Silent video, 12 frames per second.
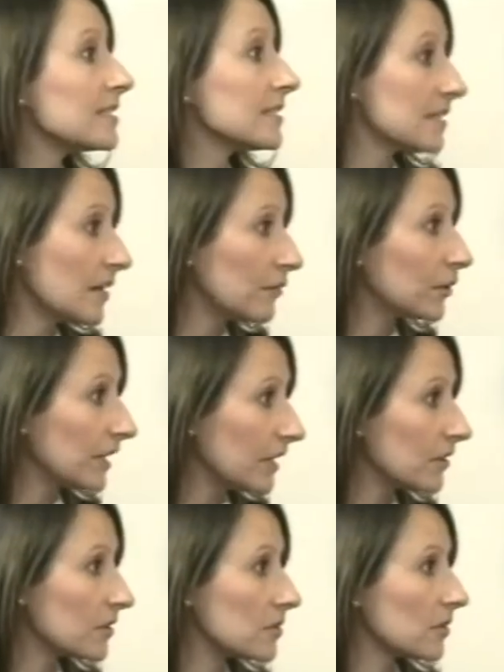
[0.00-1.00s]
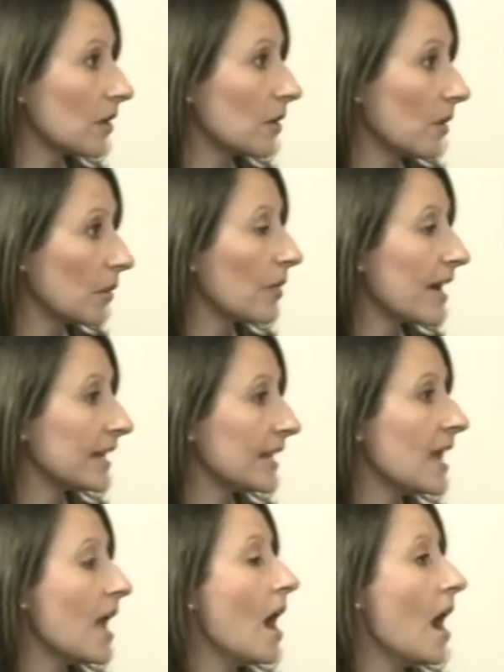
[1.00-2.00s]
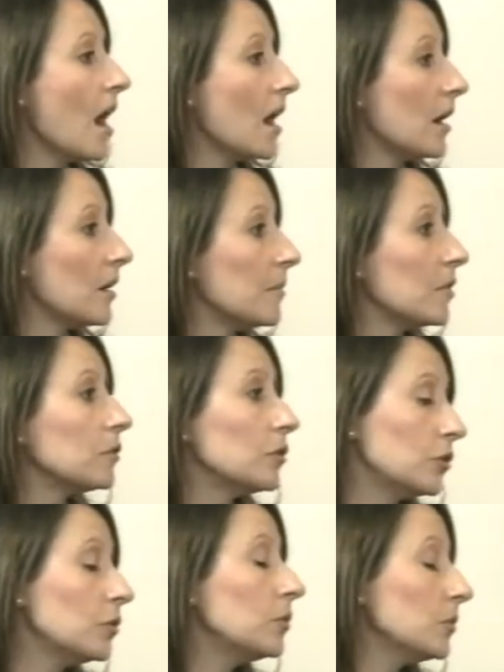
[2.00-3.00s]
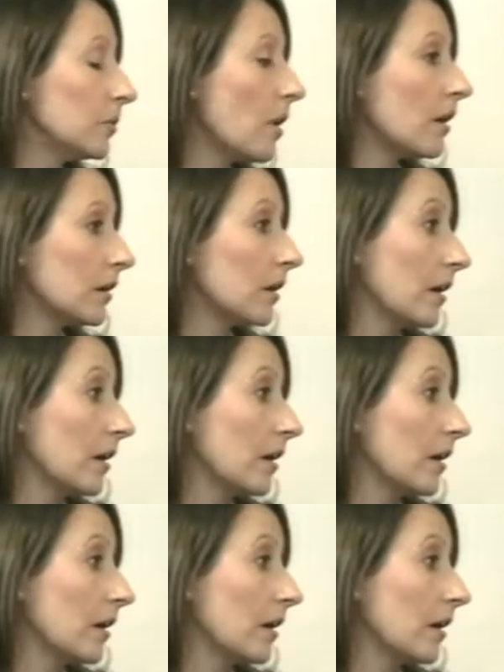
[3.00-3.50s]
several years ago already. You are